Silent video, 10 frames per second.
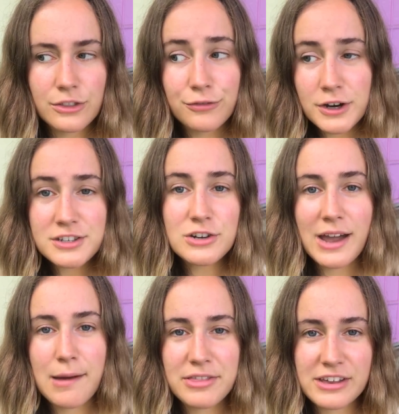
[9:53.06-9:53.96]
The first new
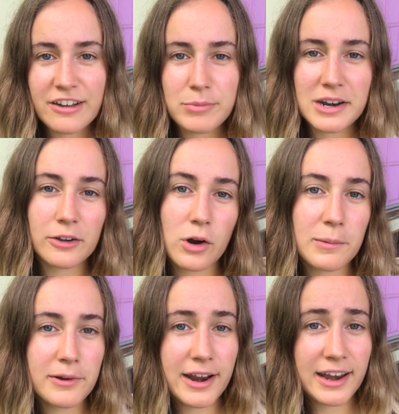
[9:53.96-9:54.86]
habit that I've been
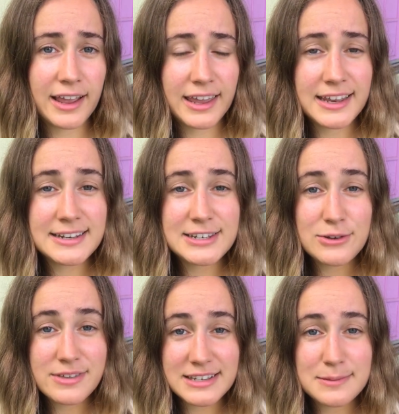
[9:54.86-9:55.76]
incorporating
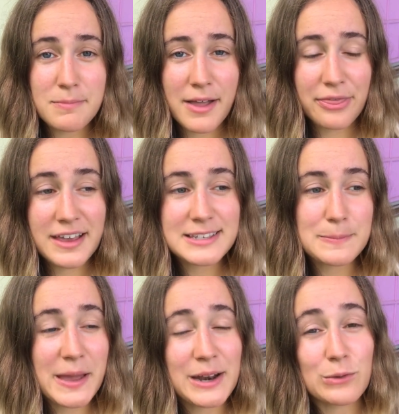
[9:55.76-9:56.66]
into this month
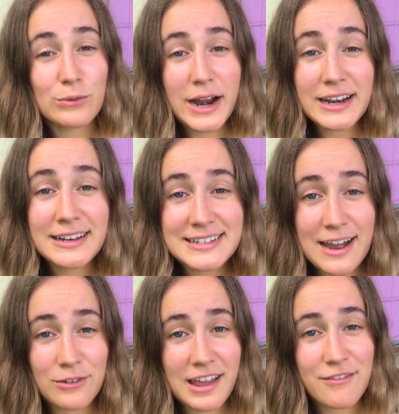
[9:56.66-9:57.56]
has been writing
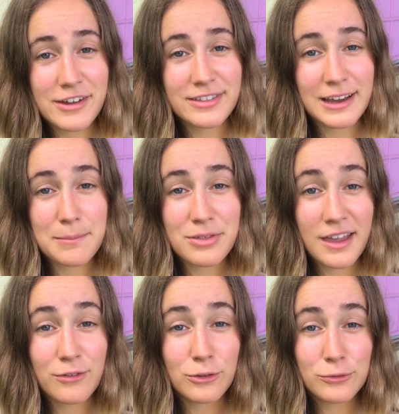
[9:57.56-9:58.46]
down everything I'm
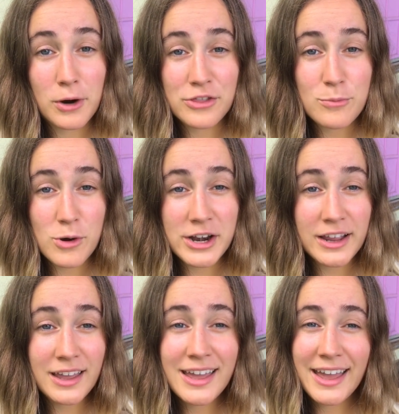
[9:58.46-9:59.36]
thankful for in the
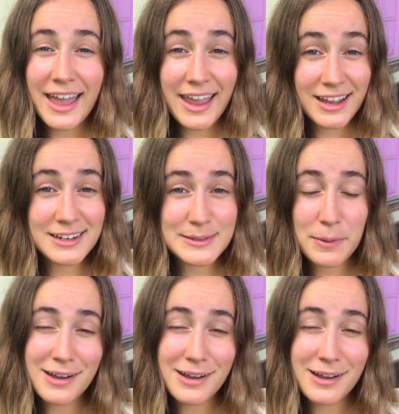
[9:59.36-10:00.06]
morning, and